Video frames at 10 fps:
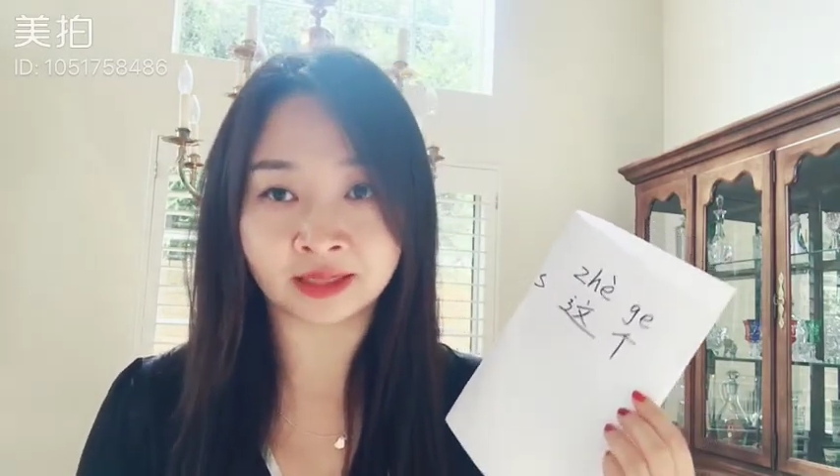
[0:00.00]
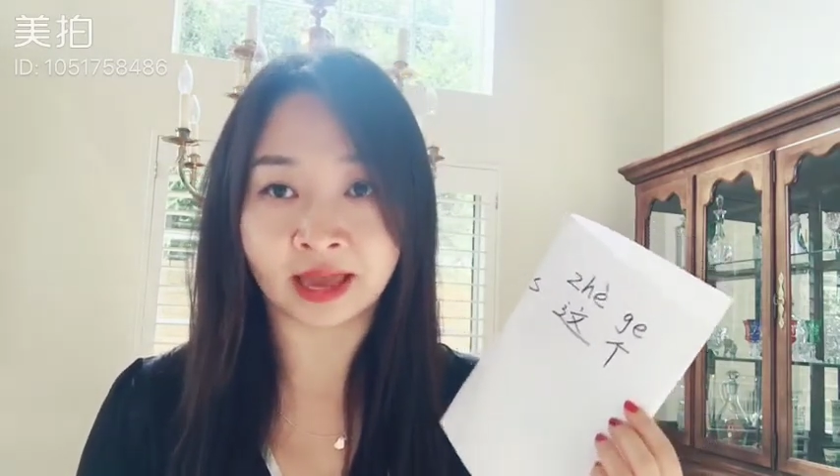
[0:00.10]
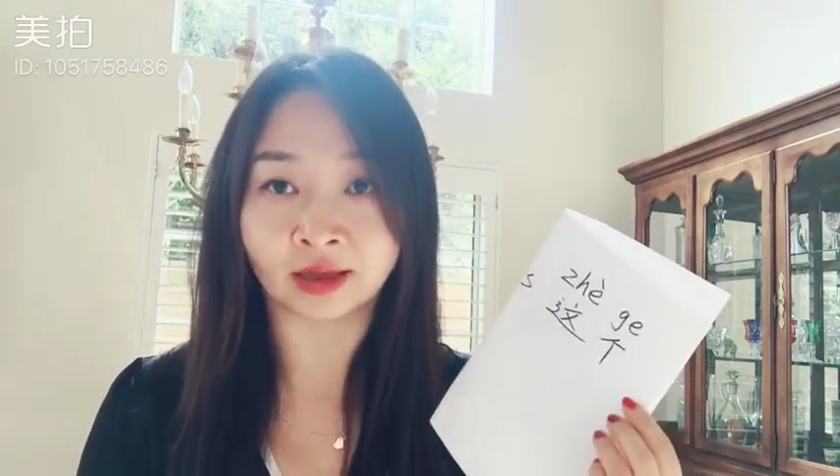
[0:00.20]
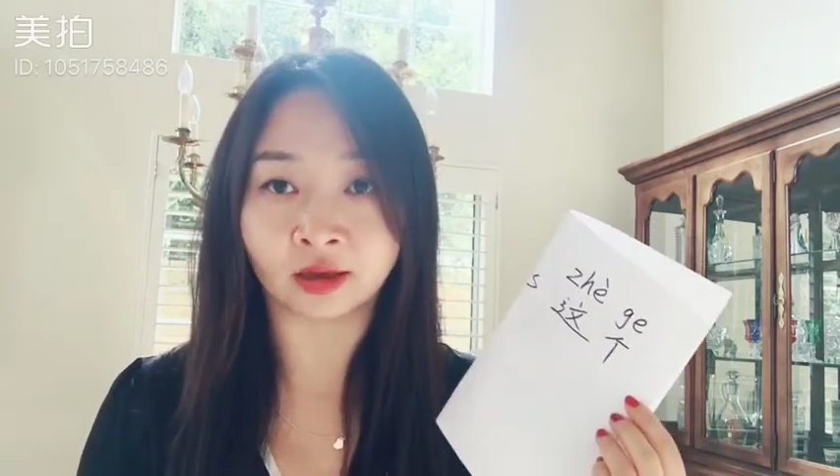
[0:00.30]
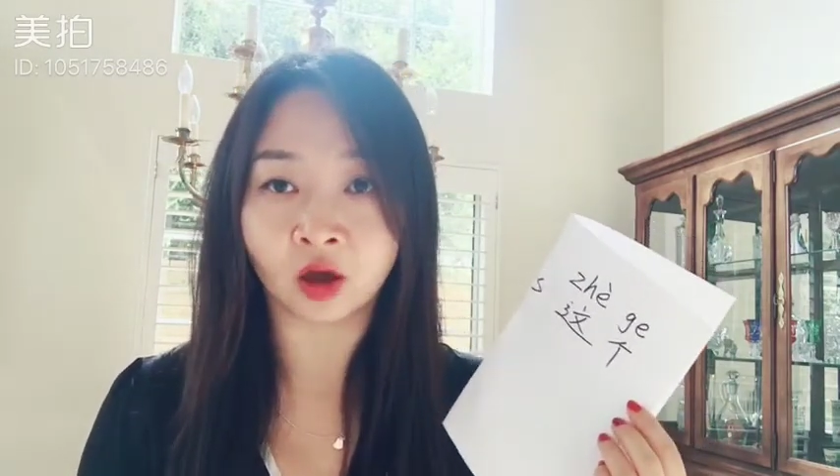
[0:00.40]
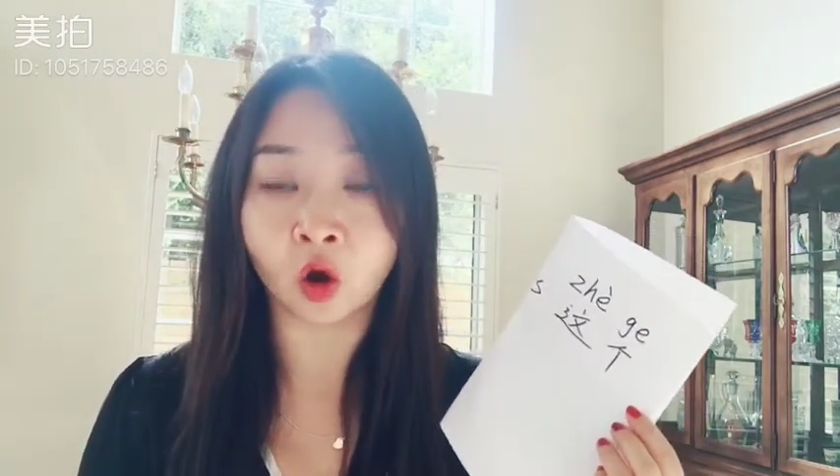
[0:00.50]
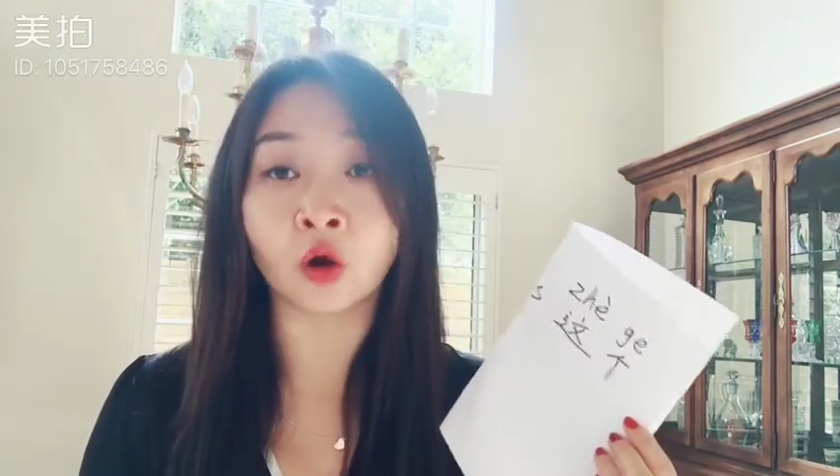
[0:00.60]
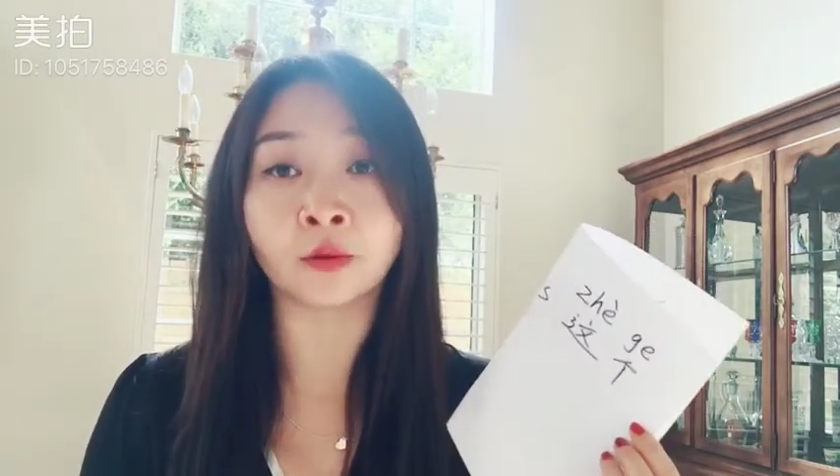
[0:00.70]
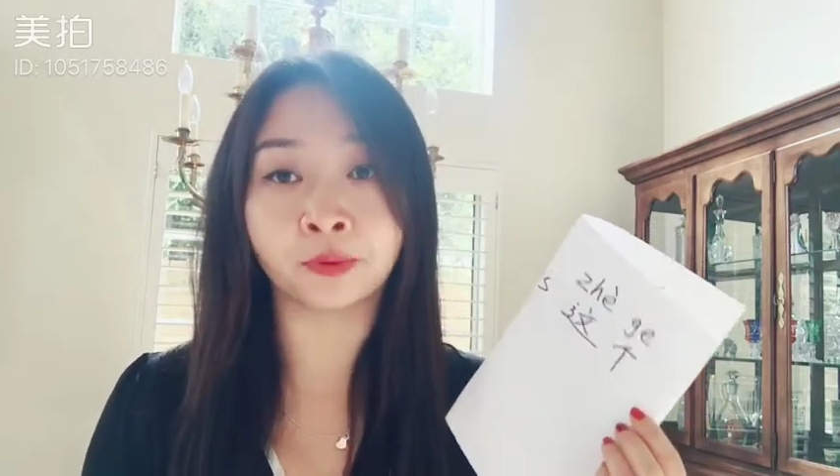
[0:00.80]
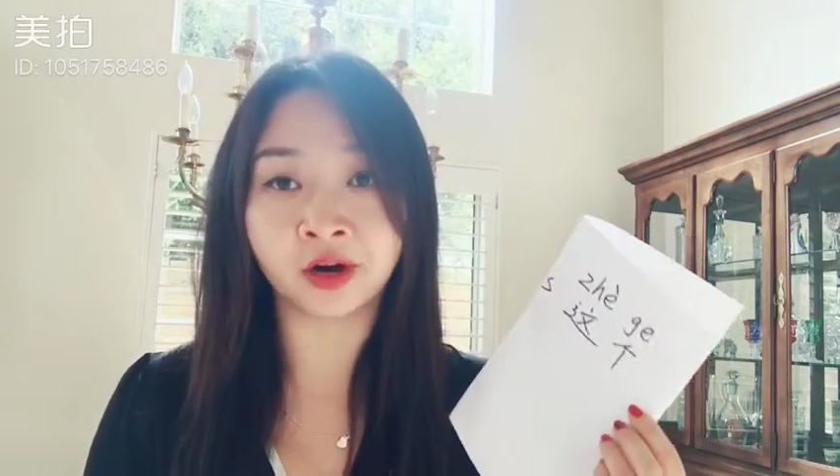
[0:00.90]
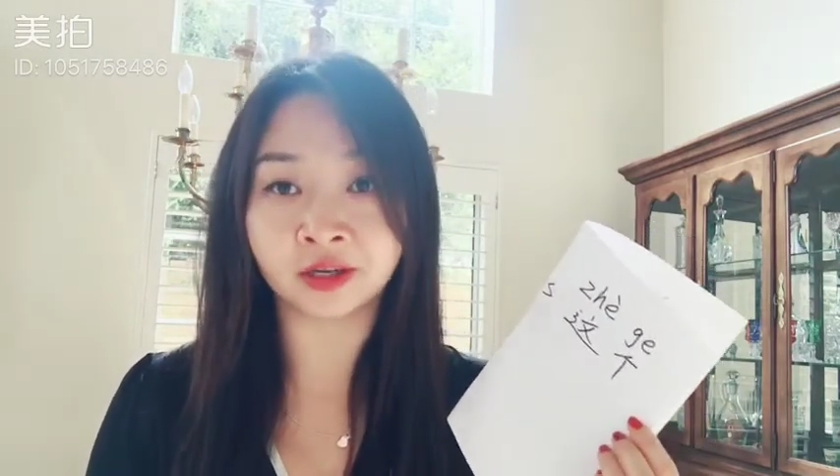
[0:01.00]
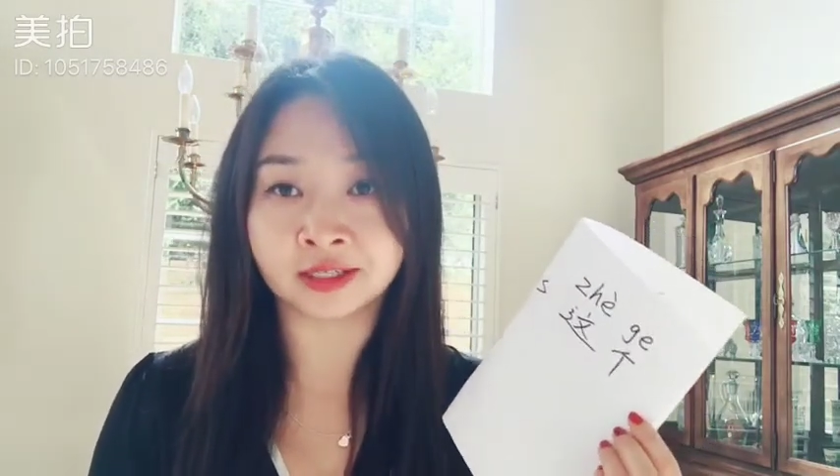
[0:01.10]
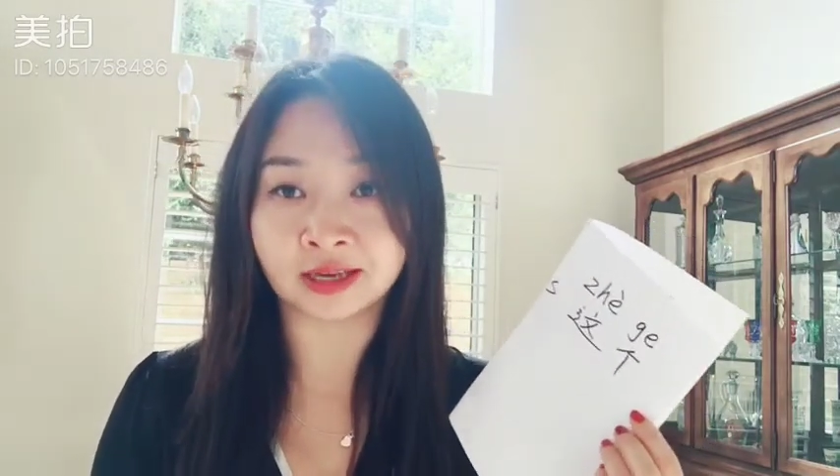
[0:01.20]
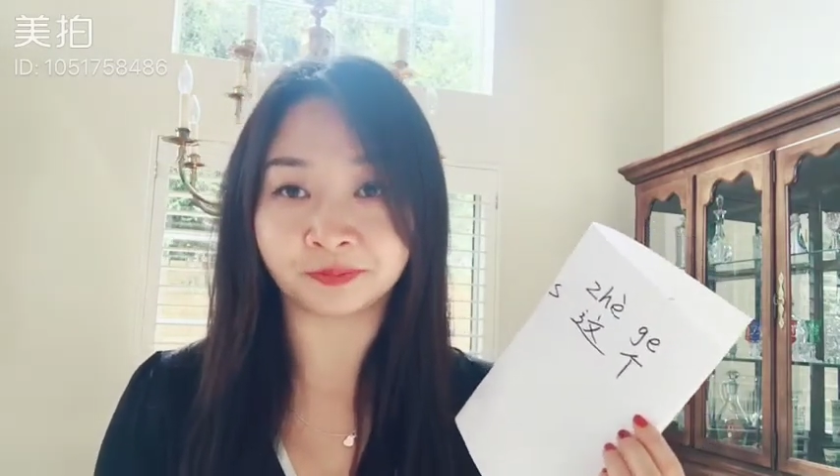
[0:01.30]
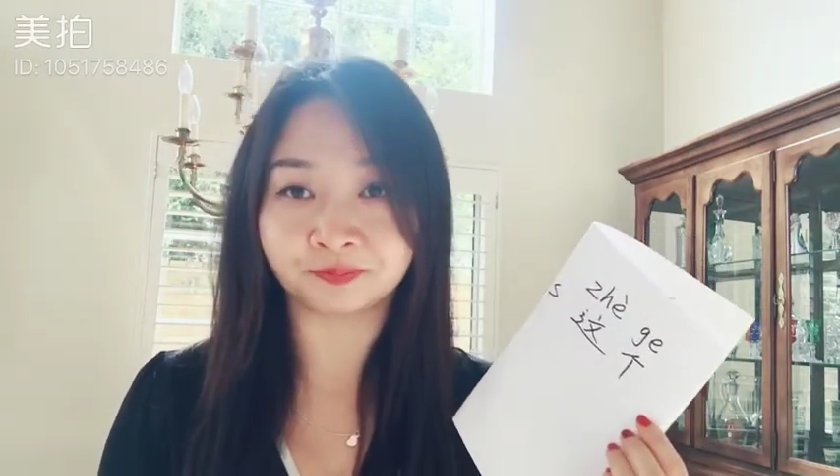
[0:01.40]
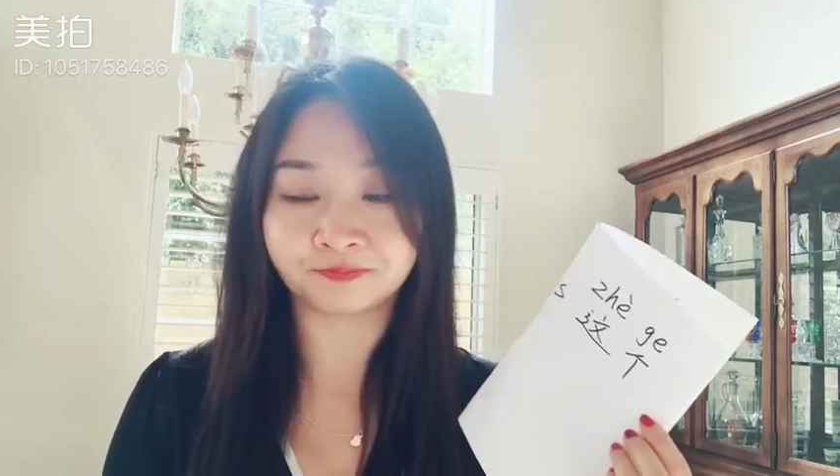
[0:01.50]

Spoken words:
thing or a person.